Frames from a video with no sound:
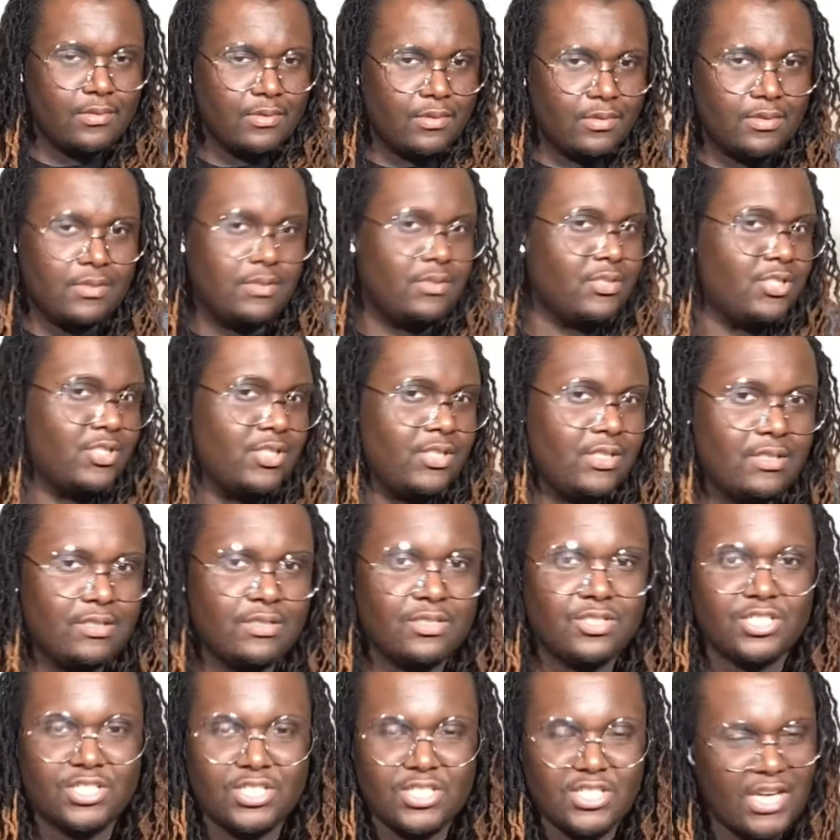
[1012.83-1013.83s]
she
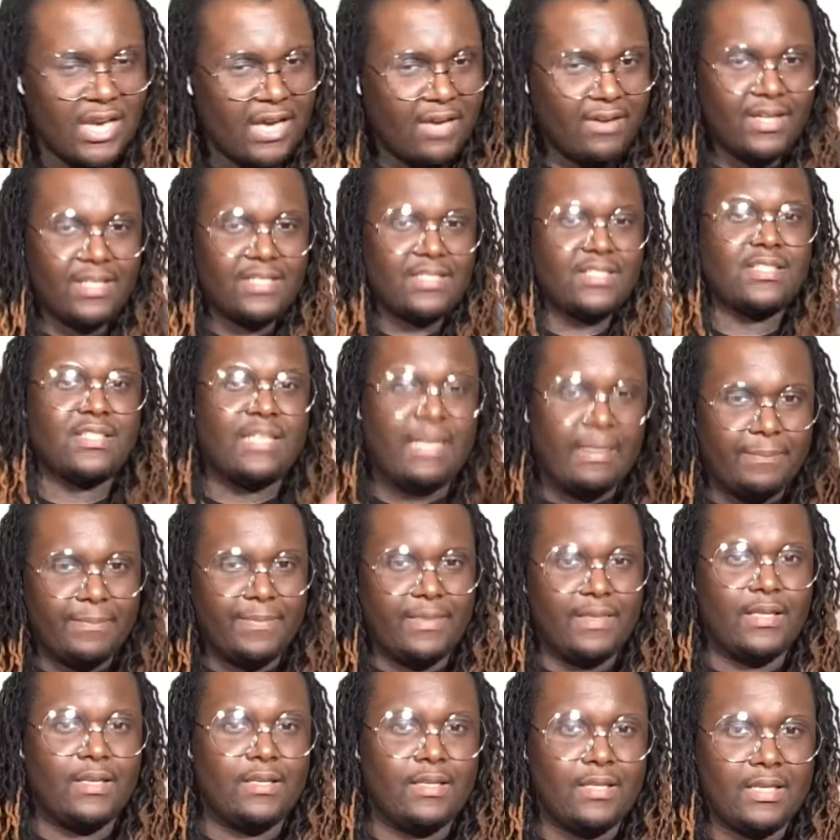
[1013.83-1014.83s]
shouted
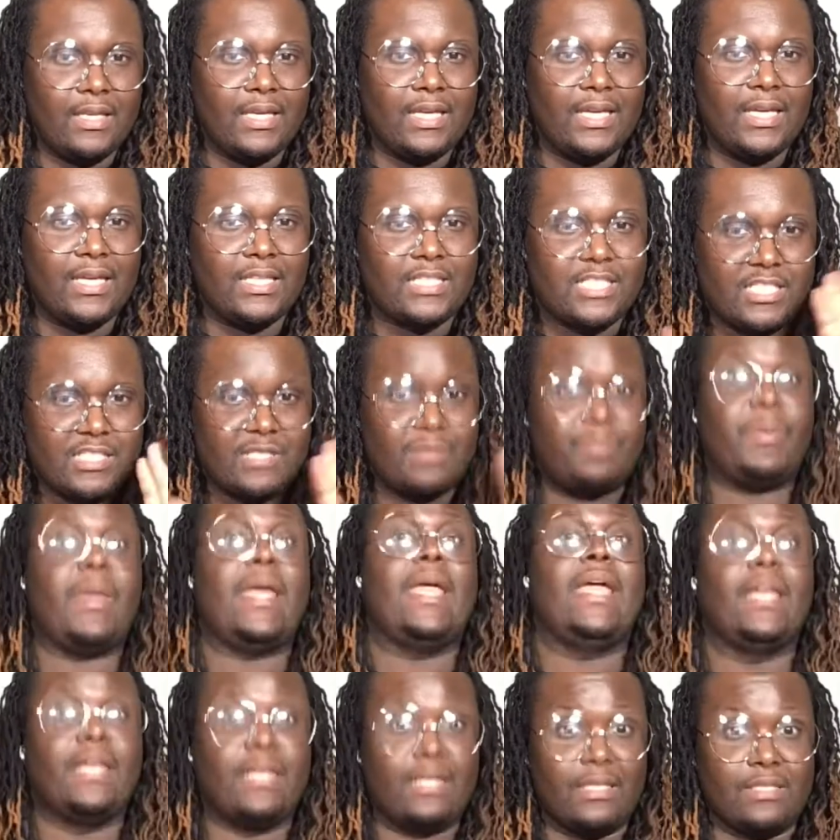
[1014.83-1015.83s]
something in
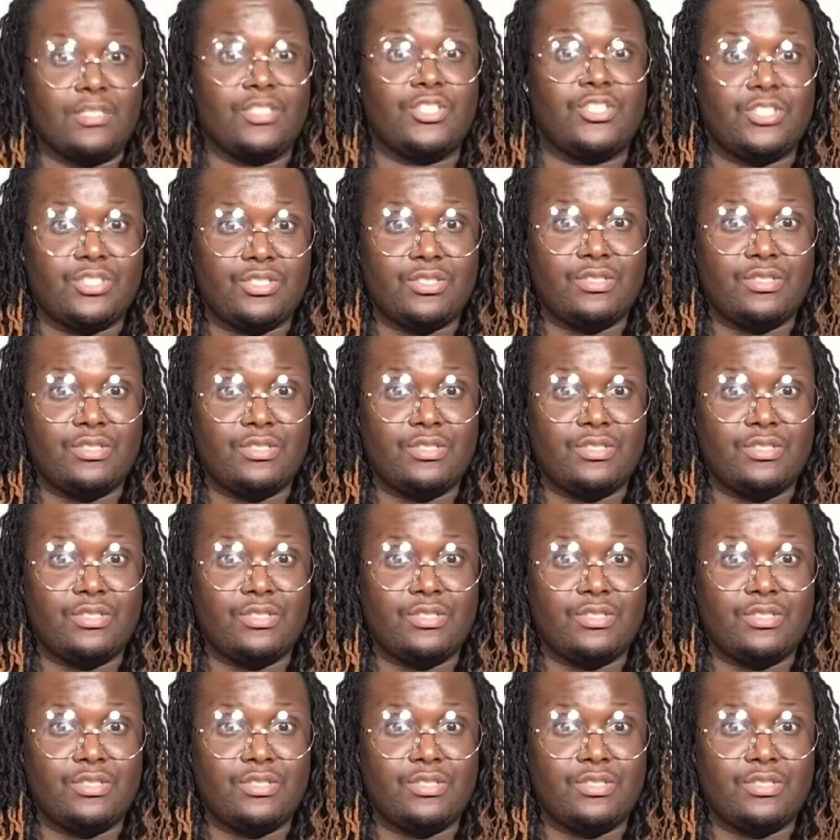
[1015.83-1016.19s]
Spanish.